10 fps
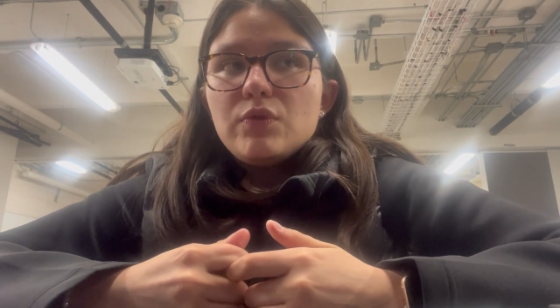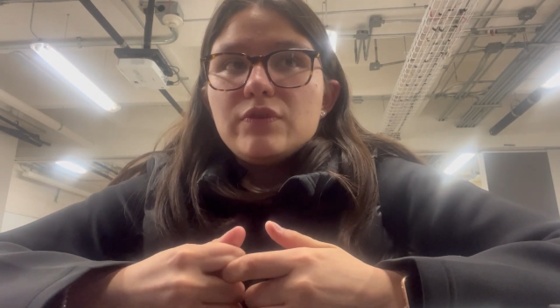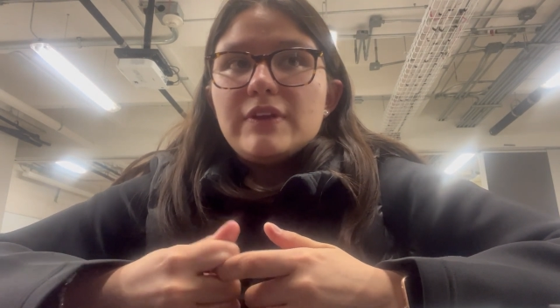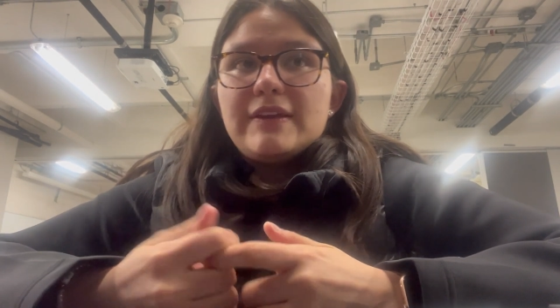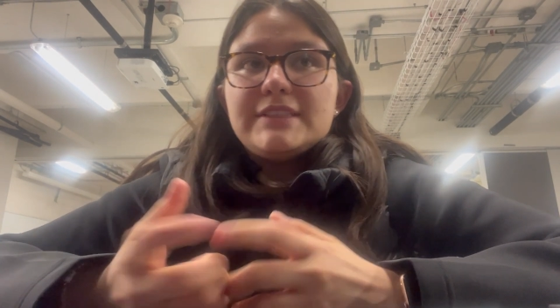
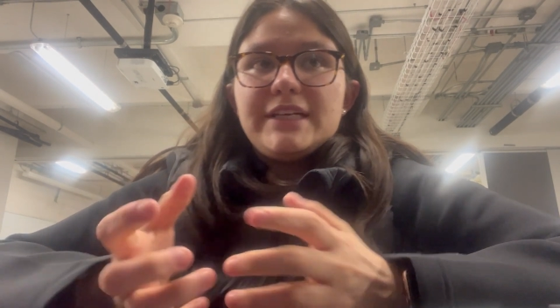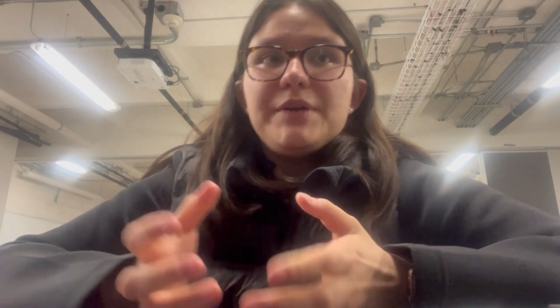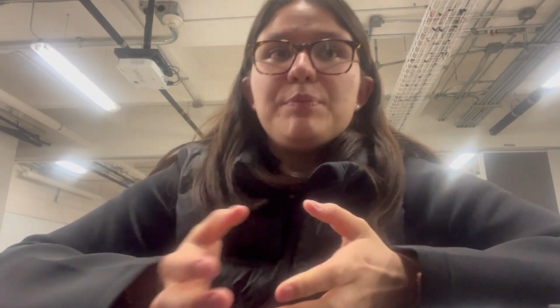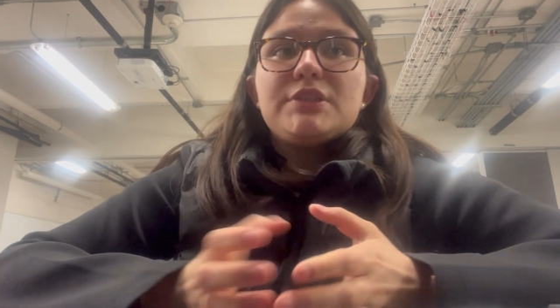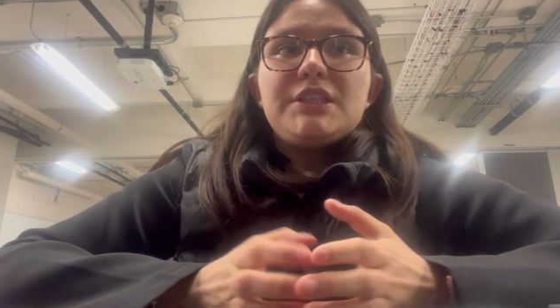the
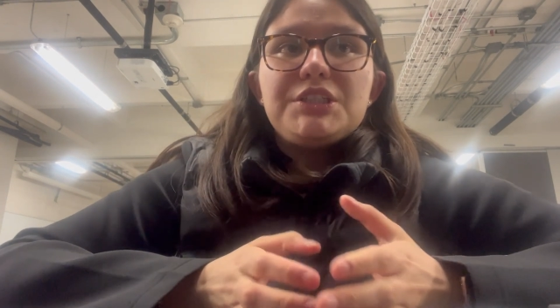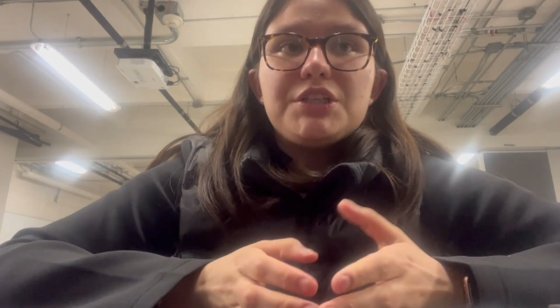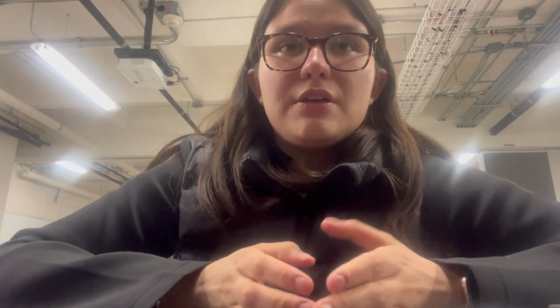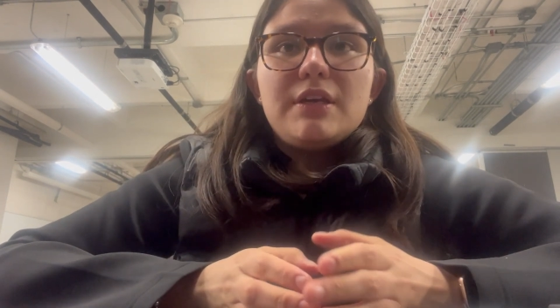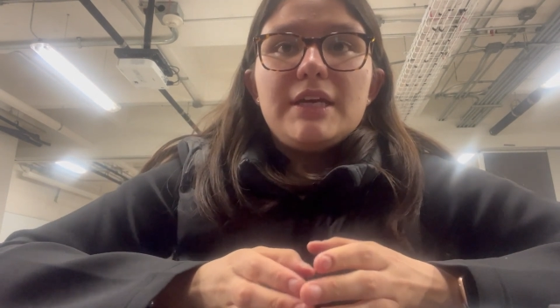desired
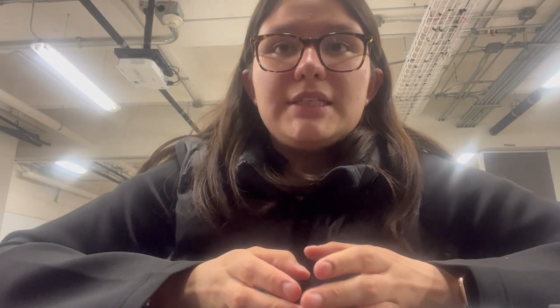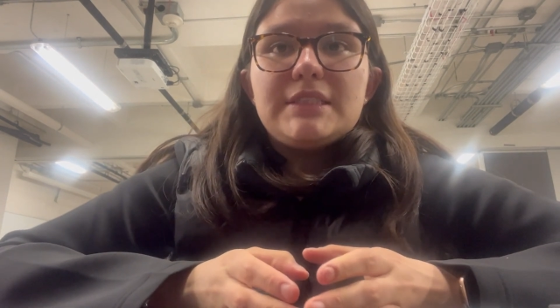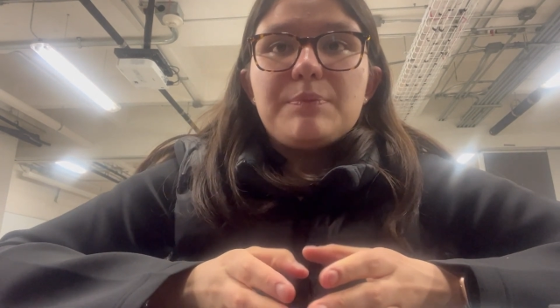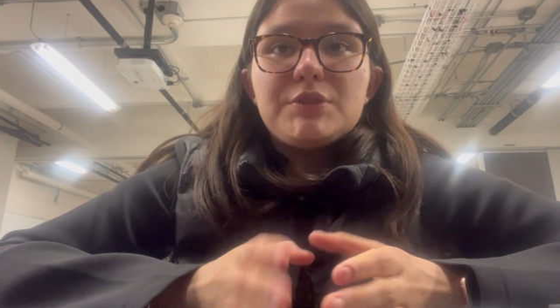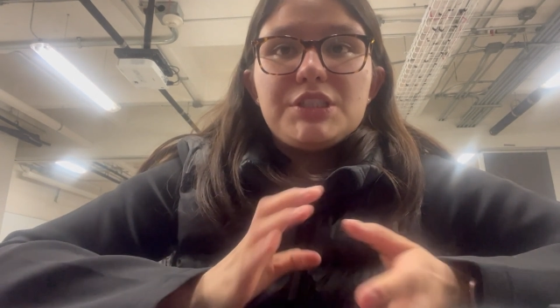position is
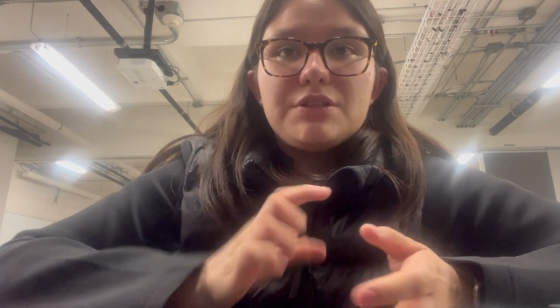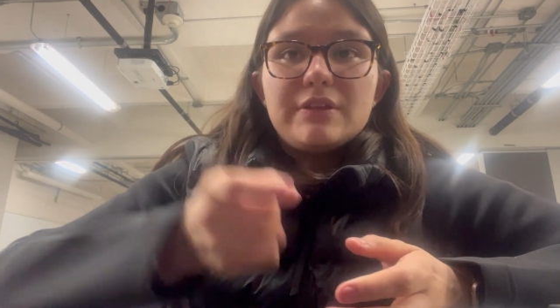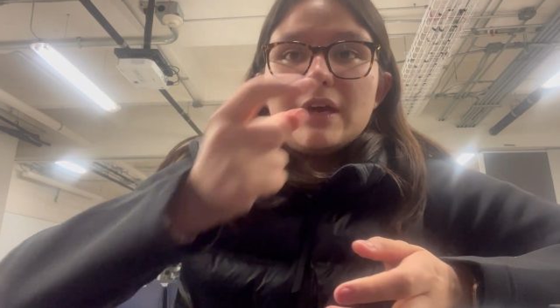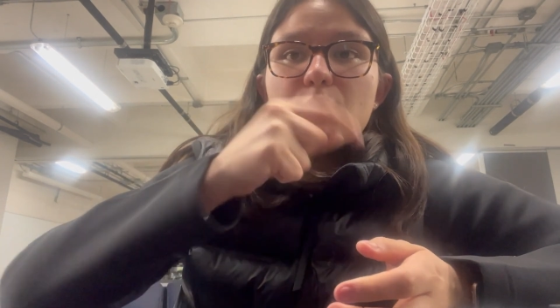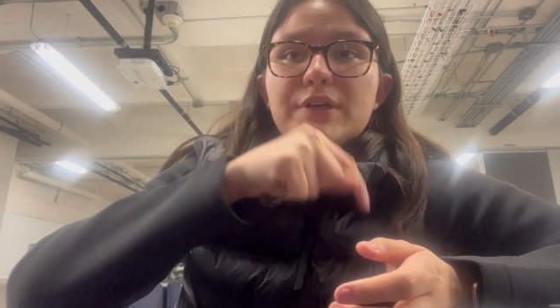the position that our